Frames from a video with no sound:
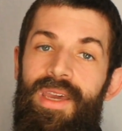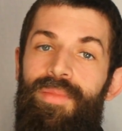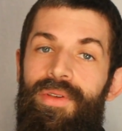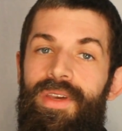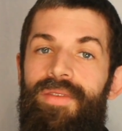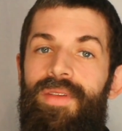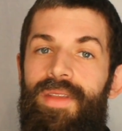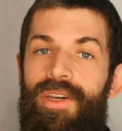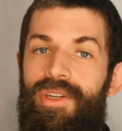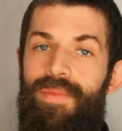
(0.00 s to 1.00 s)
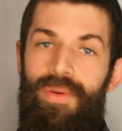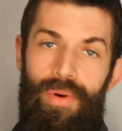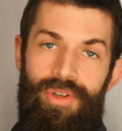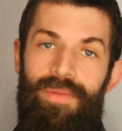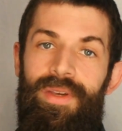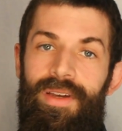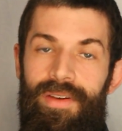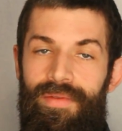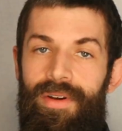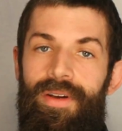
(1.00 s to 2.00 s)
He believed that they should be worshiping a
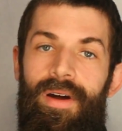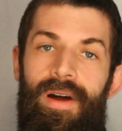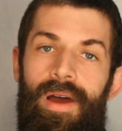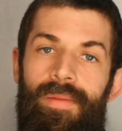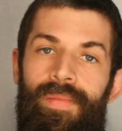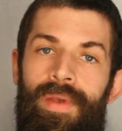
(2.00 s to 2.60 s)
different god.